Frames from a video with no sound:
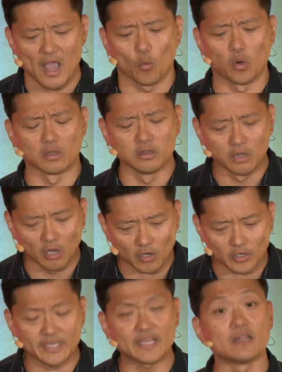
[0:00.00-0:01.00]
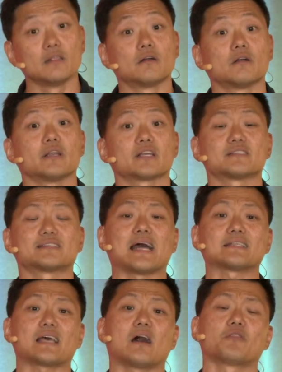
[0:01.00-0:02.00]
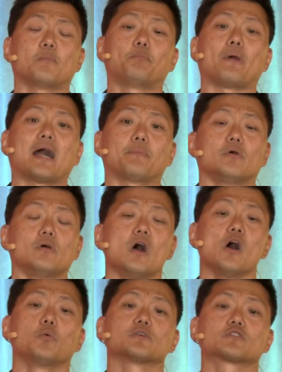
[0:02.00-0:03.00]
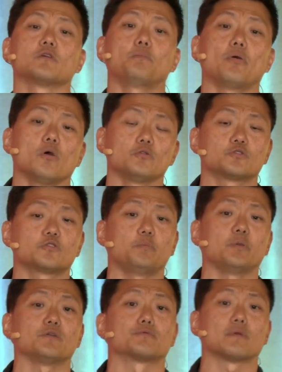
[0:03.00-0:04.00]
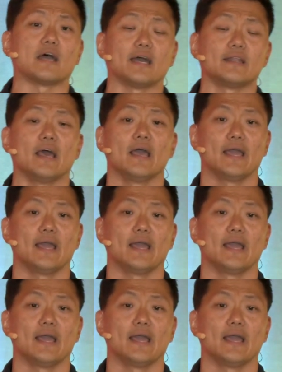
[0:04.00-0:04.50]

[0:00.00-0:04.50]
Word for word: We're learning and learning because that's how the Bible was supposed to be read